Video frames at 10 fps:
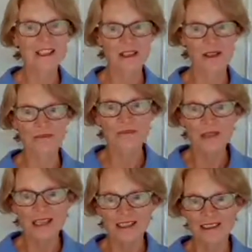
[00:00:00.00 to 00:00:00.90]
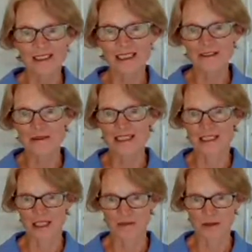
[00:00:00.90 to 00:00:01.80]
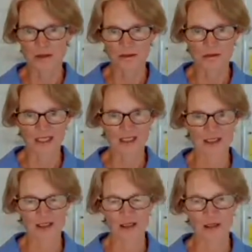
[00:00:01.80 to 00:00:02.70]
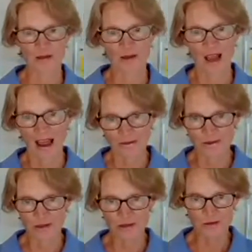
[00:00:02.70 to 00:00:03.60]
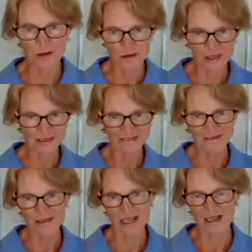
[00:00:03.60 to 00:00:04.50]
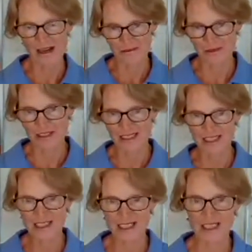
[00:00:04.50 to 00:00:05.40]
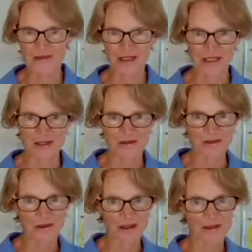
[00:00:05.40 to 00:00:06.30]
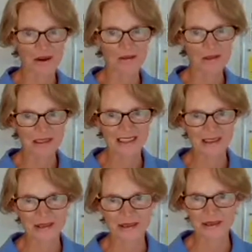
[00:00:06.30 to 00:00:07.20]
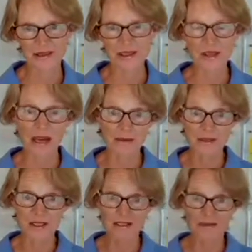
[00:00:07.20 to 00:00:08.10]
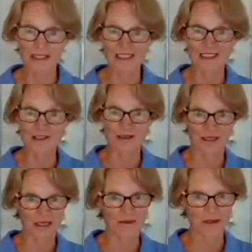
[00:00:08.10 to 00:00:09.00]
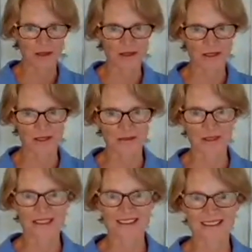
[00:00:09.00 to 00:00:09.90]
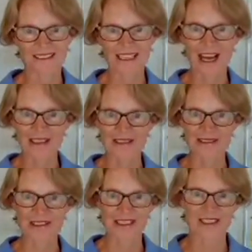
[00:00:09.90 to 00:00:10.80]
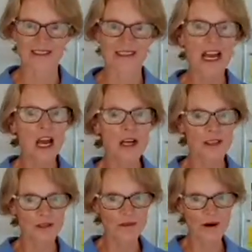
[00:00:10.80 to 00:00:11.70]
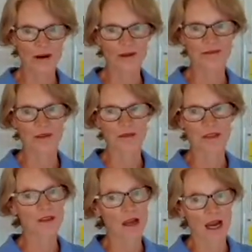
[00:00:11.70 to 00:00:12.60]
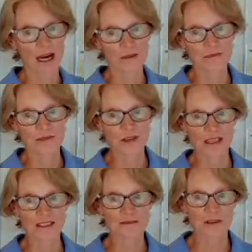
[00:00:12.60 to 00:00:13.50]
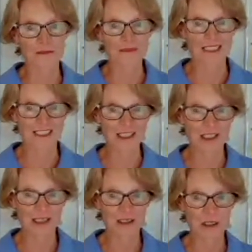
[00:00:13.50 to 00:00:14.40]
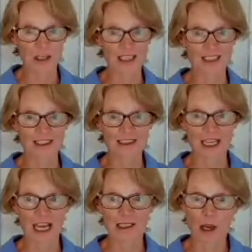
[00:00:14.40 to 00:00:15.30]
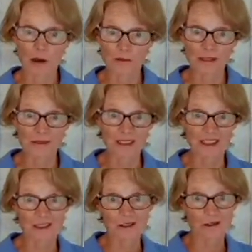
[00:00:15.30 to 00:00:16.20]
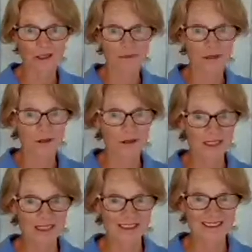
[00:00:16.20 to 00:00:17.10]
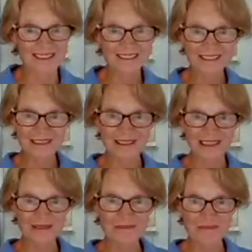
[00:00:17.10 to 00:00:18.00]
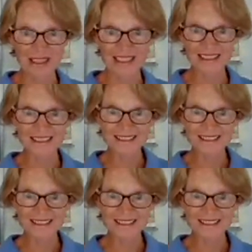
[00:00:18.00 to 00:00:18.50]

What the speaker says: So leave me examples of things that you haven't wanted to ruin, haven't wanted to teach because you've been worried about ruining your horse, and we'll see if we can address some of those this week. And I'll see you tomorrow with training from inside the training, and hopefully we can answer a couple of your questions. All right, bye.